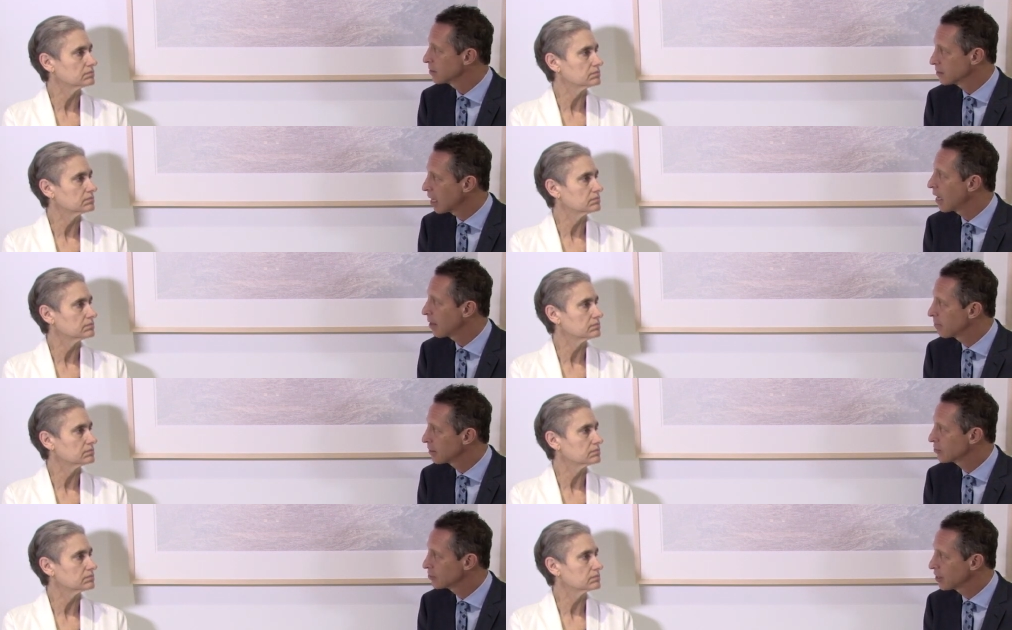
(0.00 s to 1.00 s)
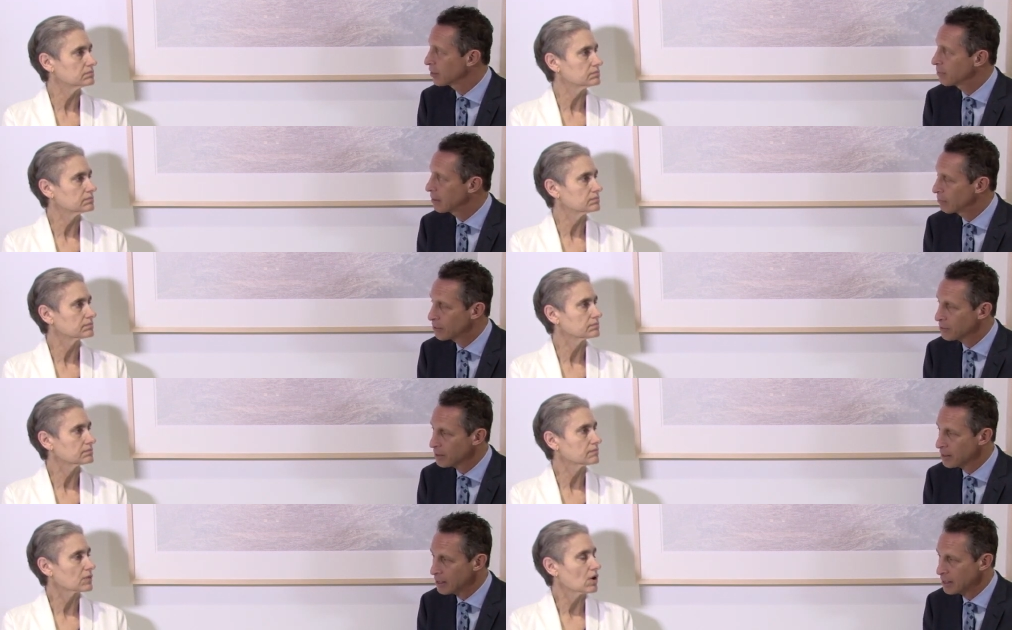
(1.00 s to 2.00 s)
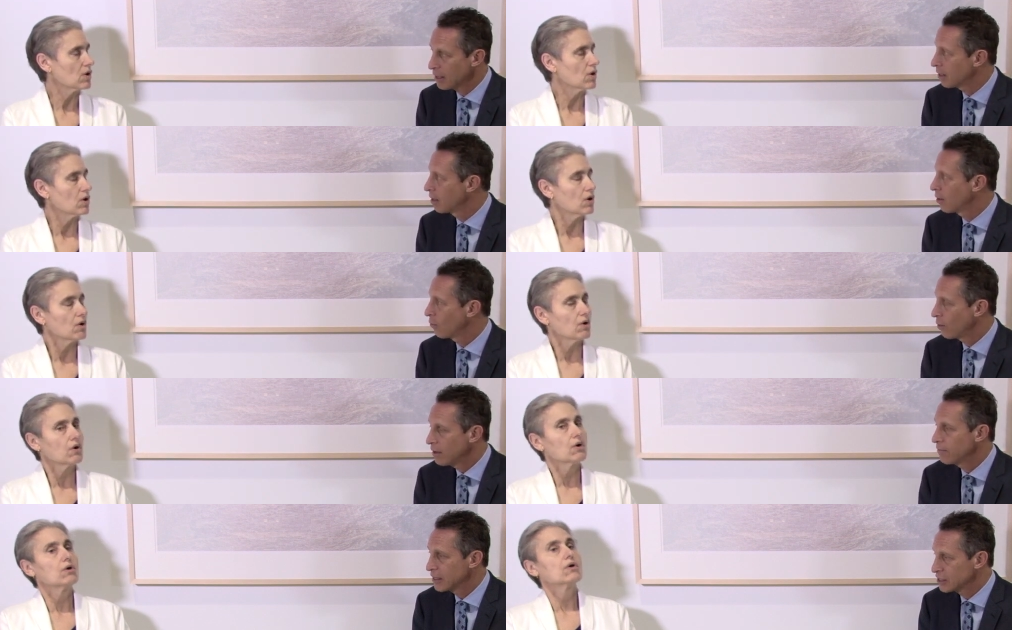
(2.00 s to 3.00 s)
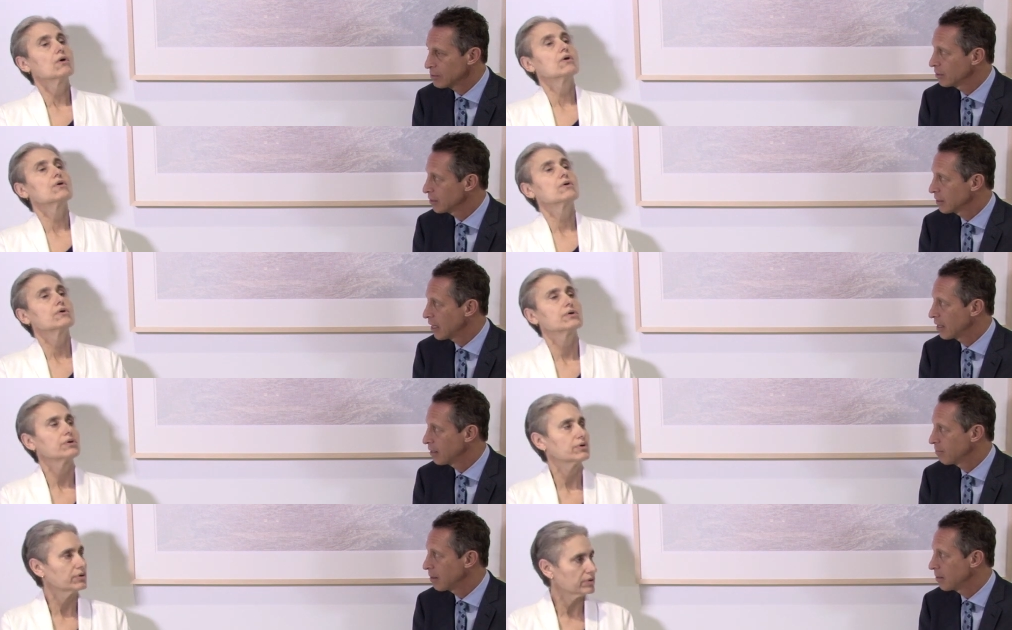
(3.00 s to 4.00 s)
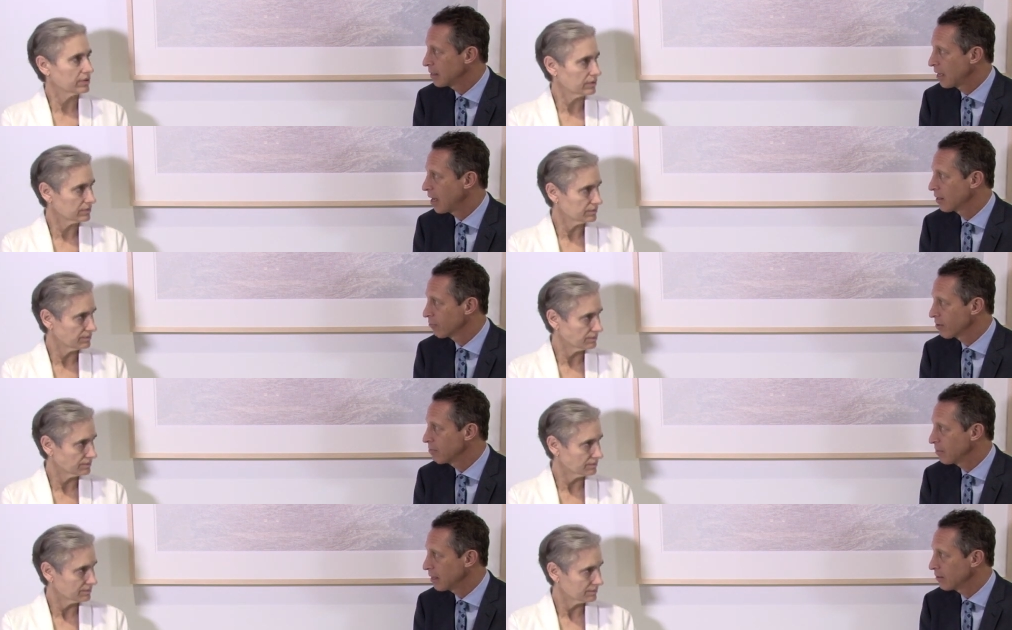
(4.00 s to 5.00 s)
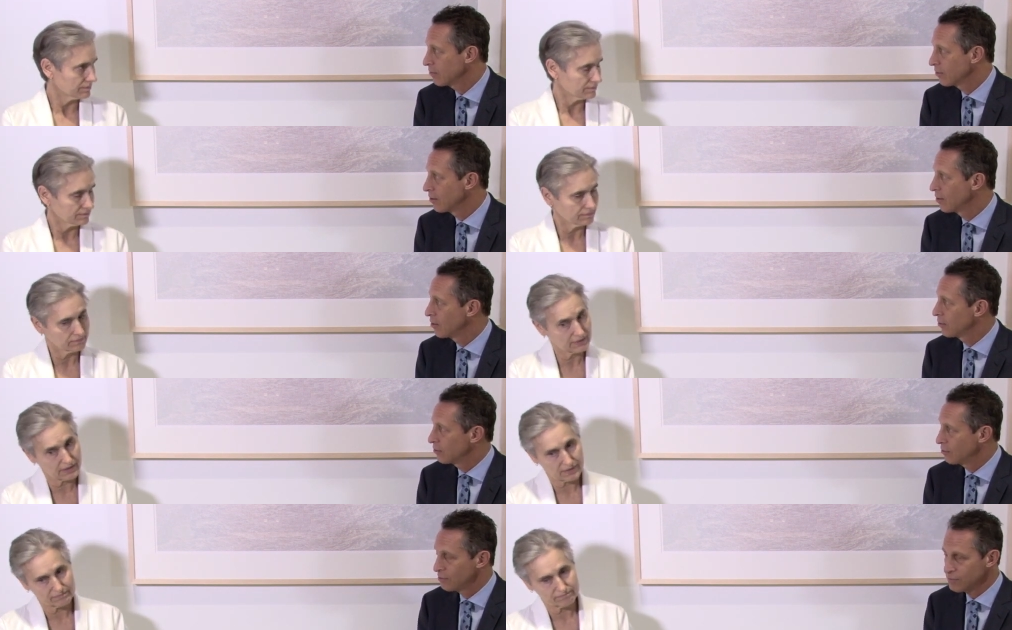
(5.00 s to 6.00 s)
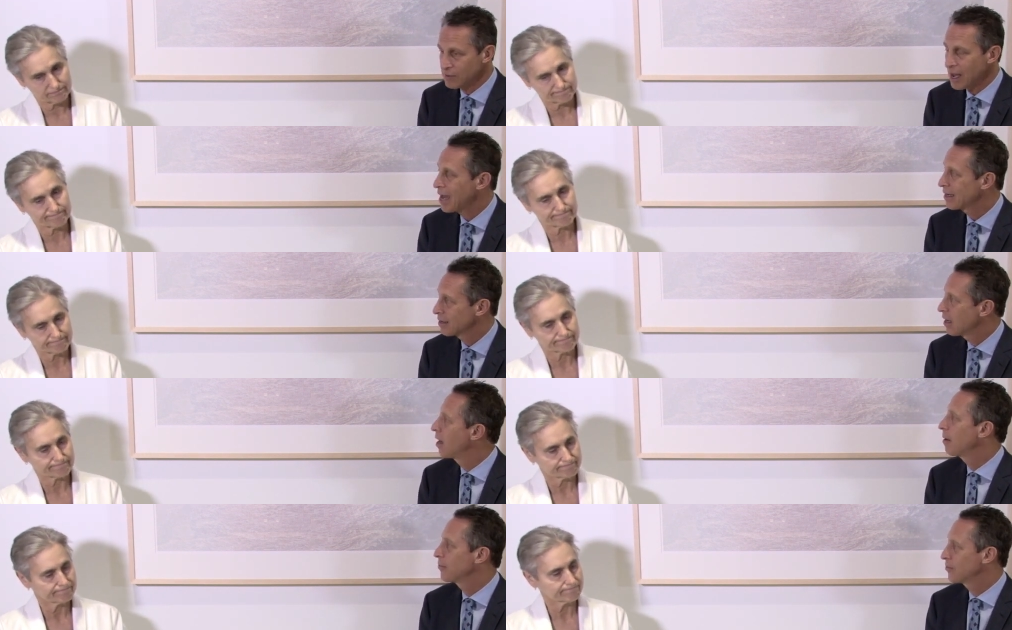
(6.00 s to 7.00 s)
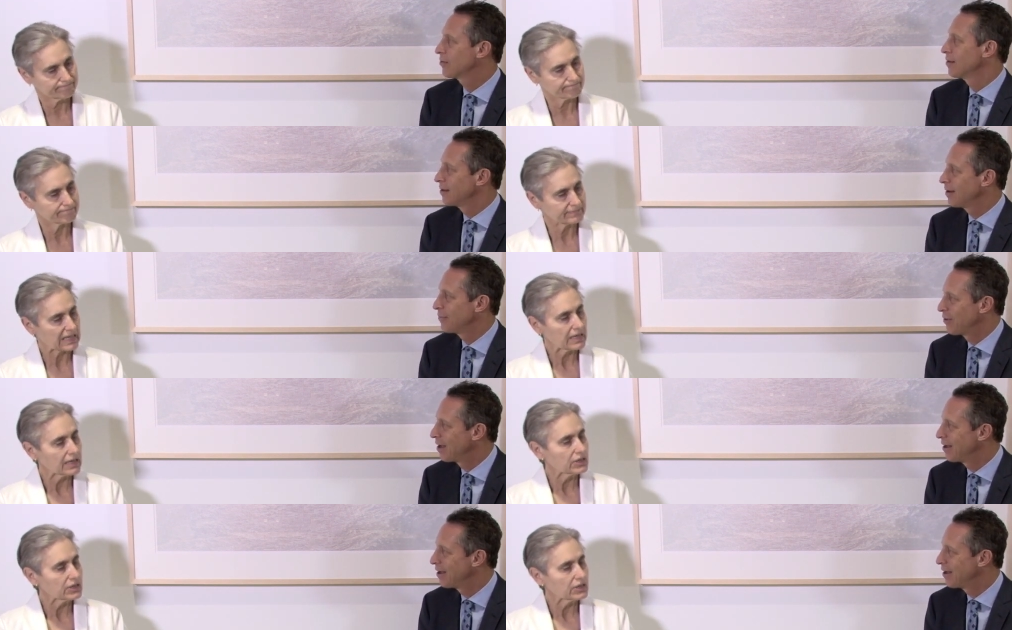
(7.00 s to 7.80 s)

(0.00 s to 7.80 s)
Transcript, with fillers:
Speaker 1: in diet because you're telling people who are eating one vegetable a day, maybe canned green beans, yeah. to nine cups of